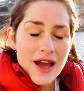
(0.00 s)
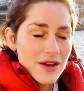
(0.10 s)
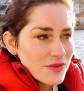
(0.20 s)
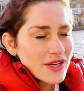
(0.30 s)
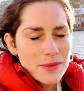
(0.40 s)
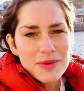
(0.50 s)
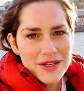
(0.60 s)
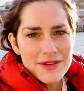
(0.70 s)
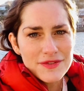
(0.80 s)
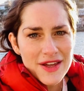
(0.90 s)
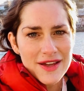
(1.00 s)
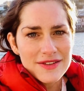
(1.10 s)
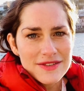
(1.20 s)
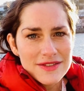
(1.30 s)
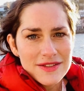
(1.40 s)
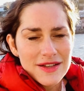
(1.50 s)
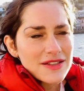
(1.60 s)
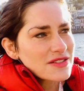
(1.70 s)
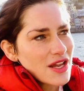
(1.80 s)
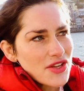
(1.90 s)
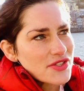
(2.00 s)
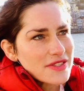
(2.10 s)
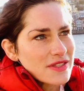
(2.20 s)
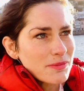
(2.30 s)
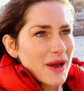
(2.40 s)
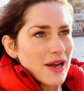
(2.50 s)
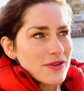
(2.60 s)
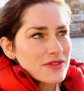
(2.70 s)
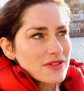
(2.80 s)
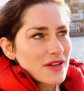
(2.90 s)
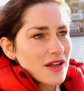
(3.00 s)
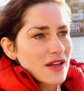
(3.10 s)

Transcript: I really believe that. It's not just about